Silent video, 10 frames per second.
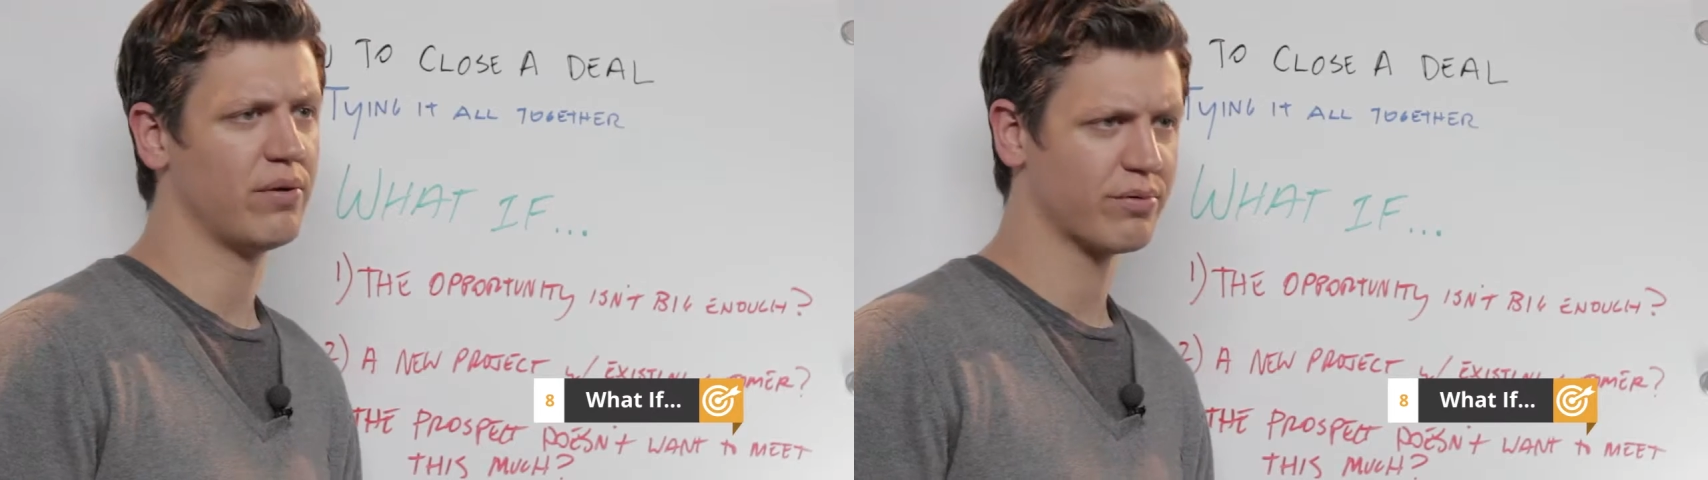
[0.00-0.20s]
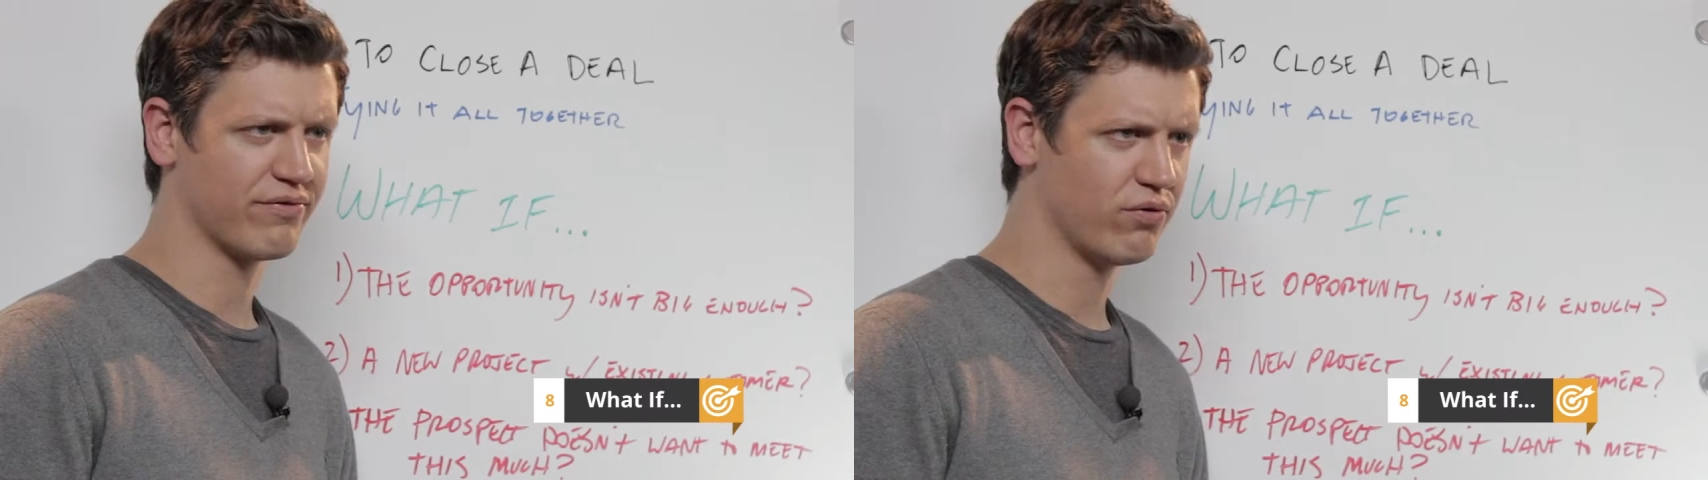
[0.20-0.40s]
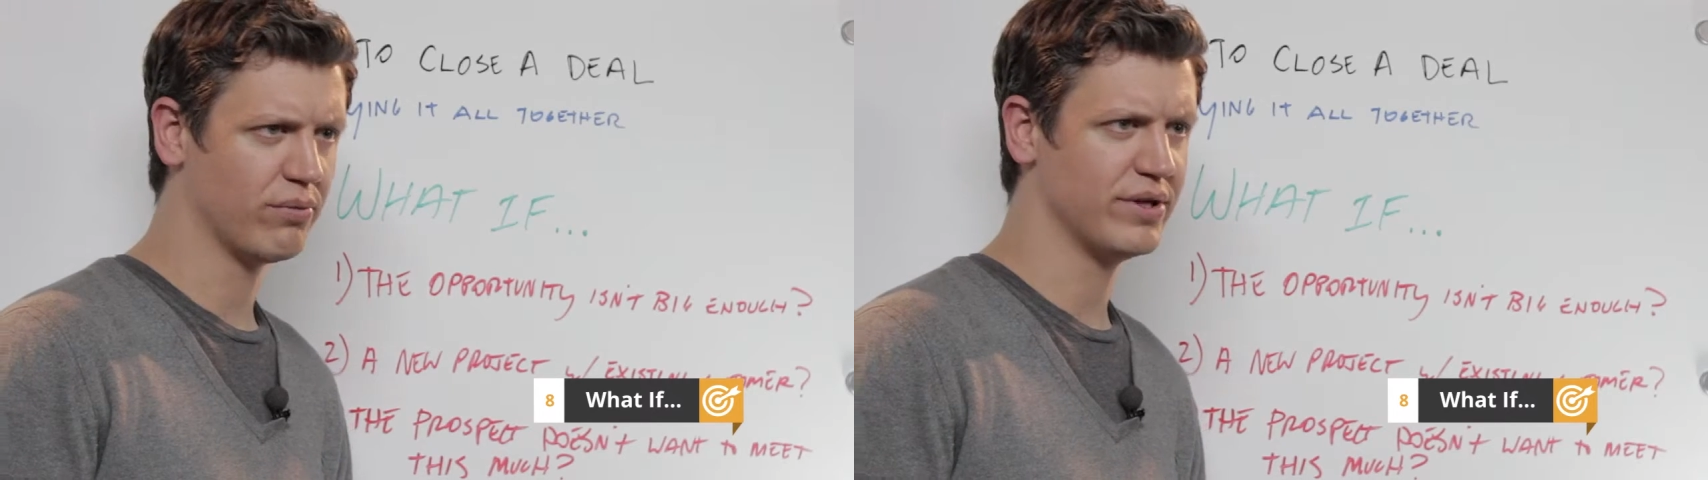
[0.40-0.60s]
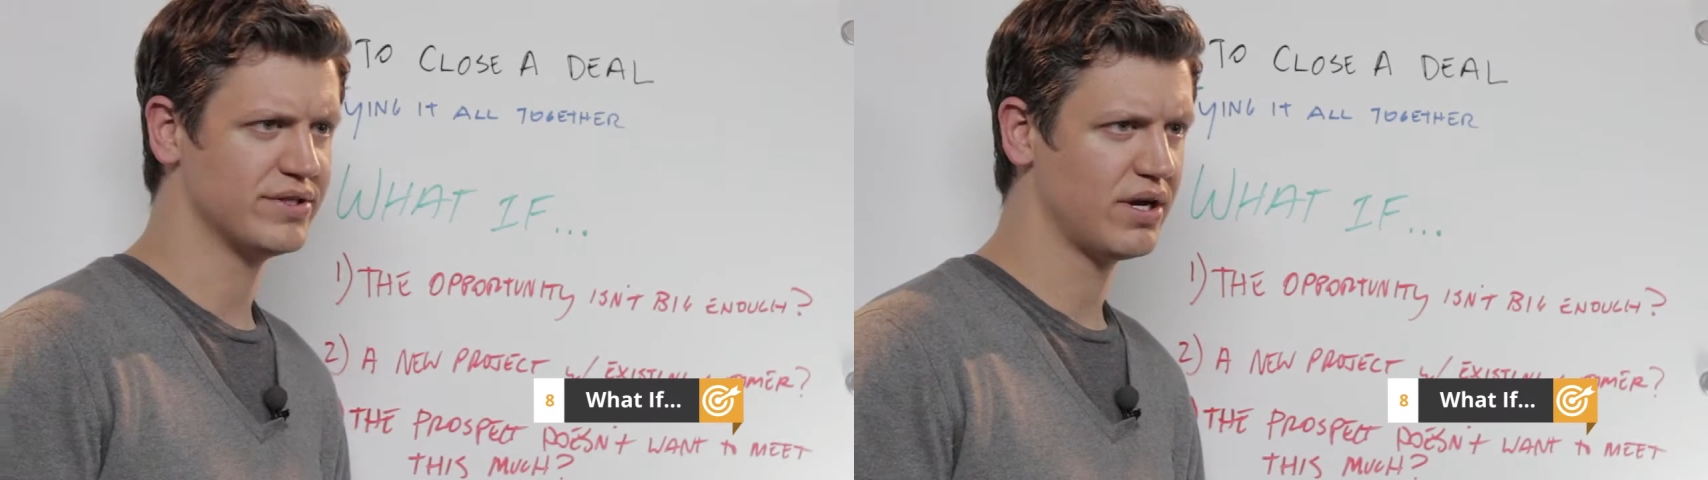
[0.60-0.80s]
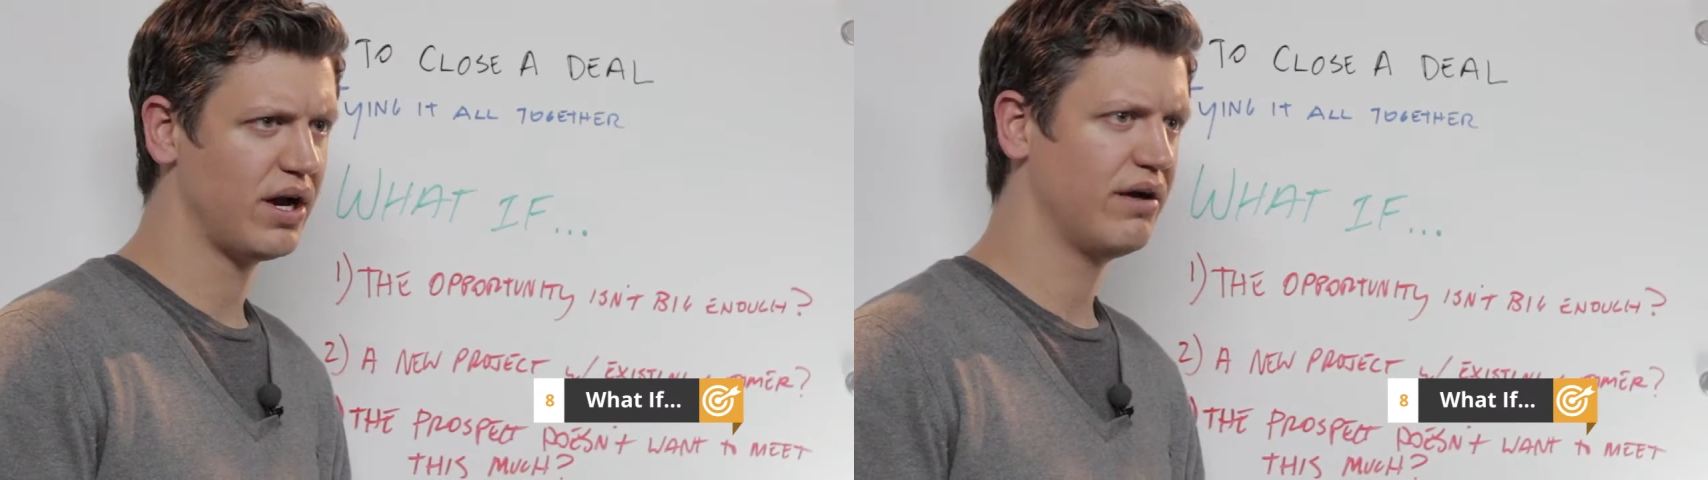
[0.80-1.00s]

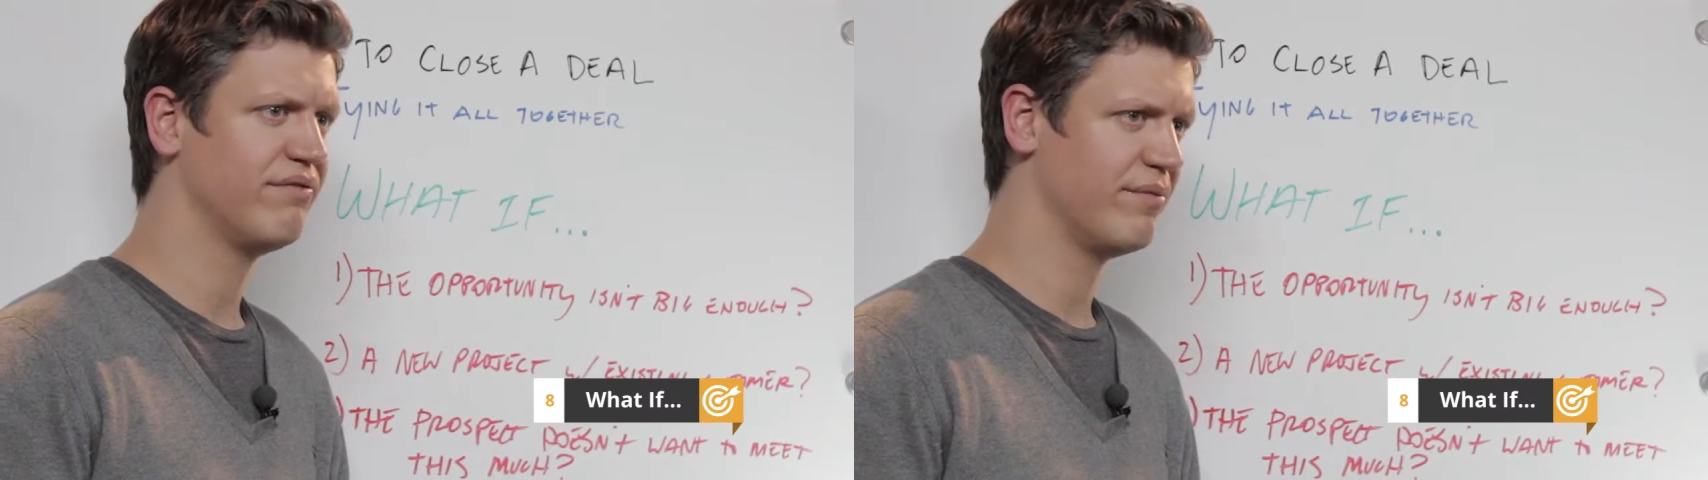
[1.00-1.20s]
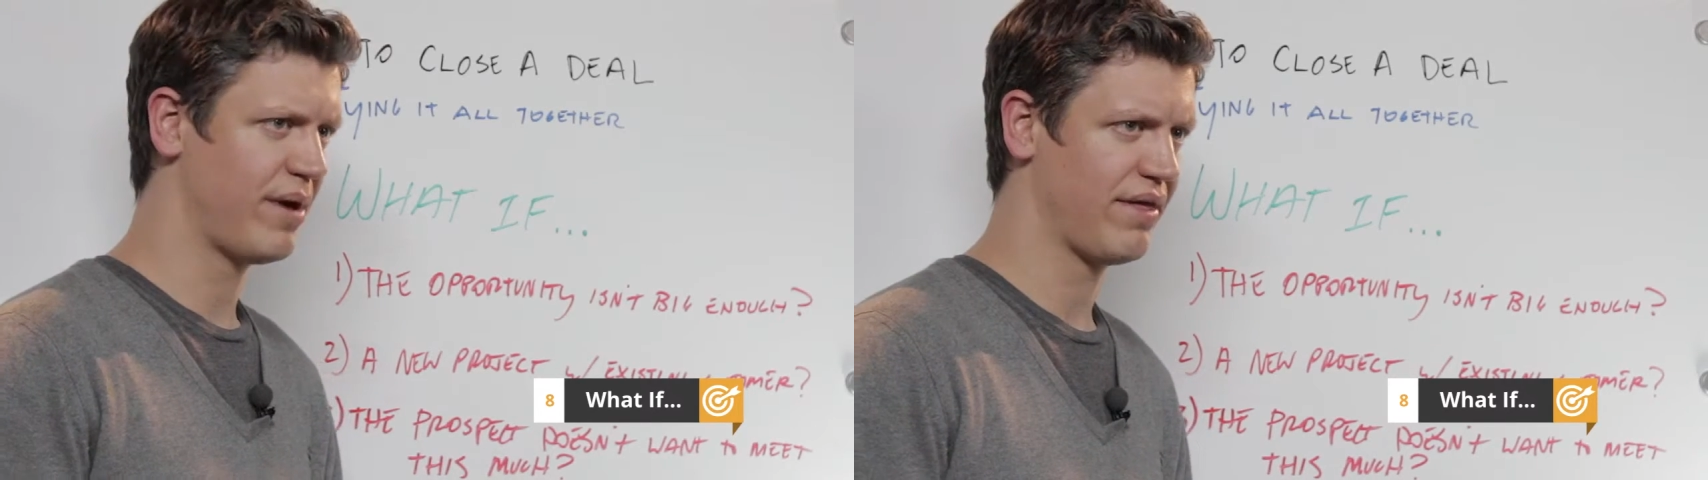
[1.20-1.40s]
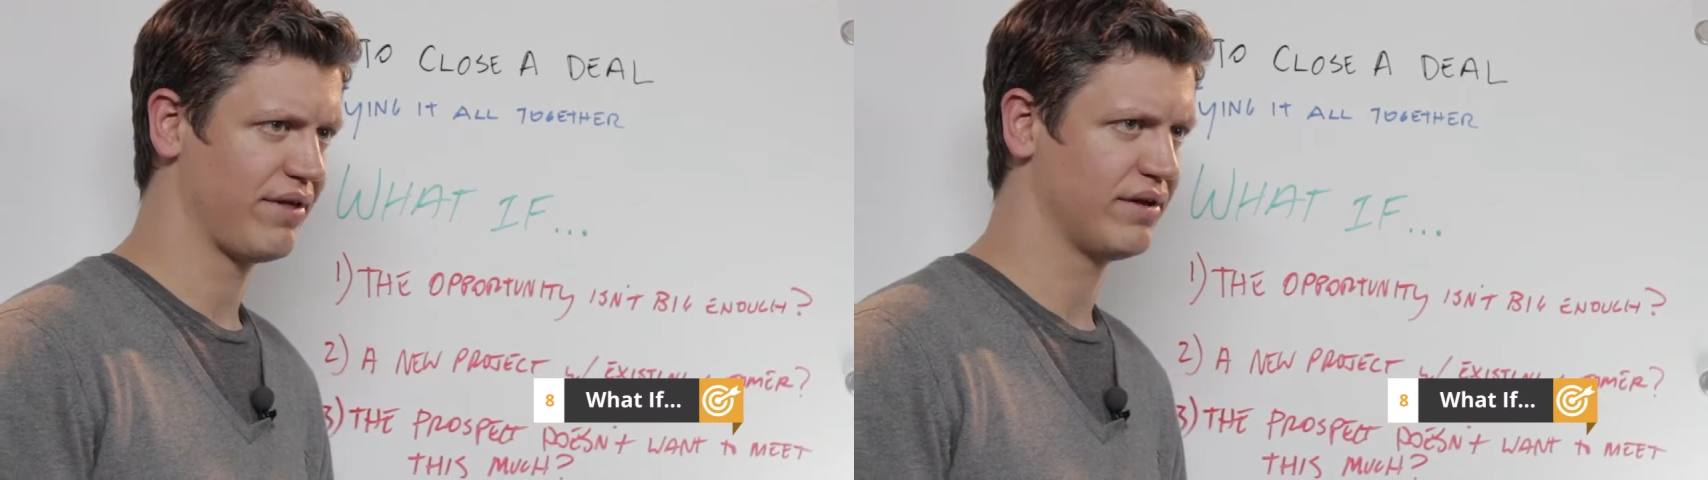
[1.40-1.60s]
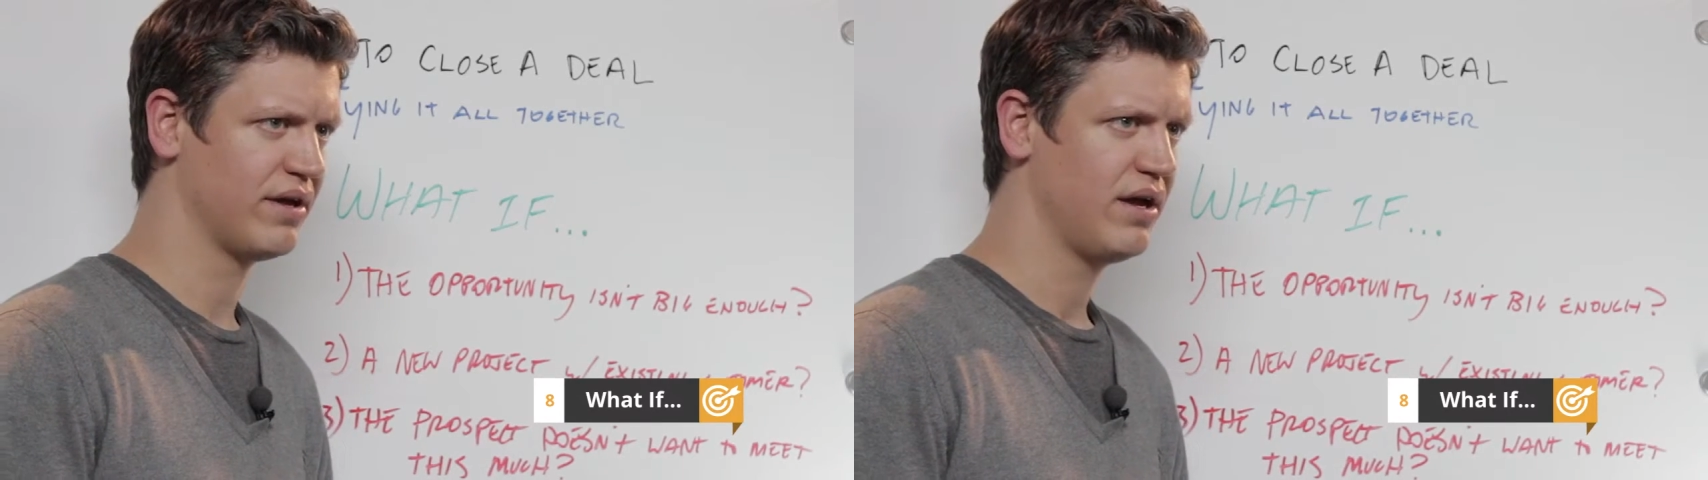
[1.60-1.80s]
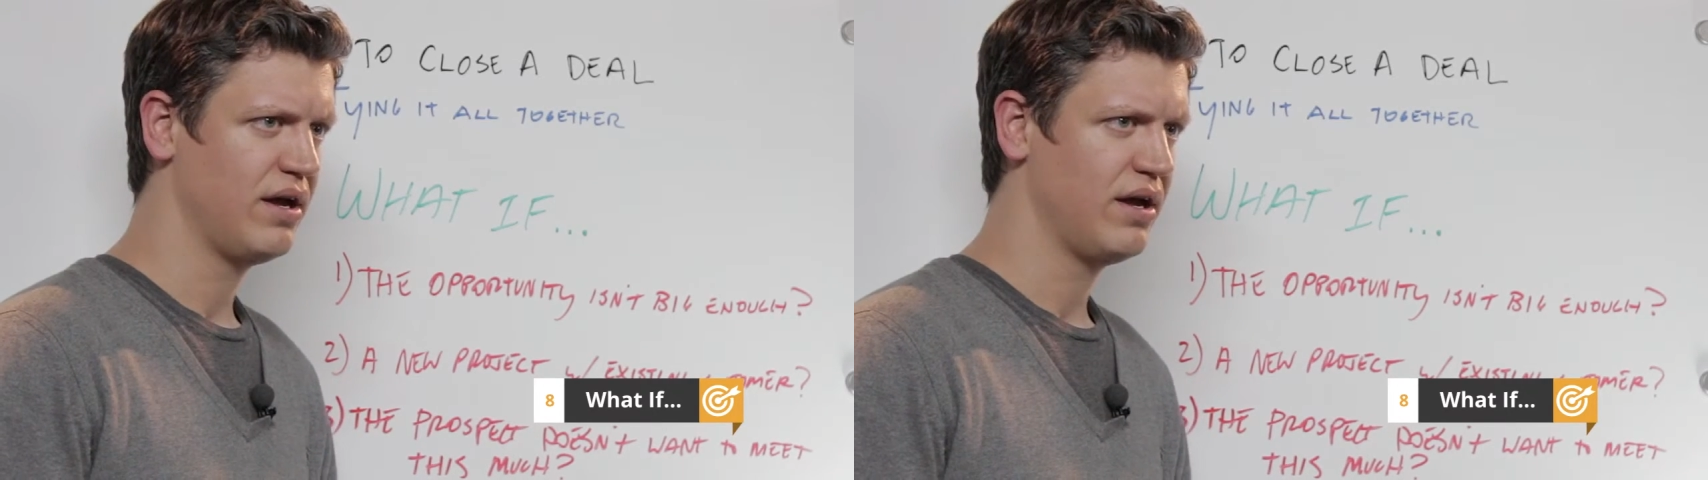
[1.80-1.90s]
performance of the method.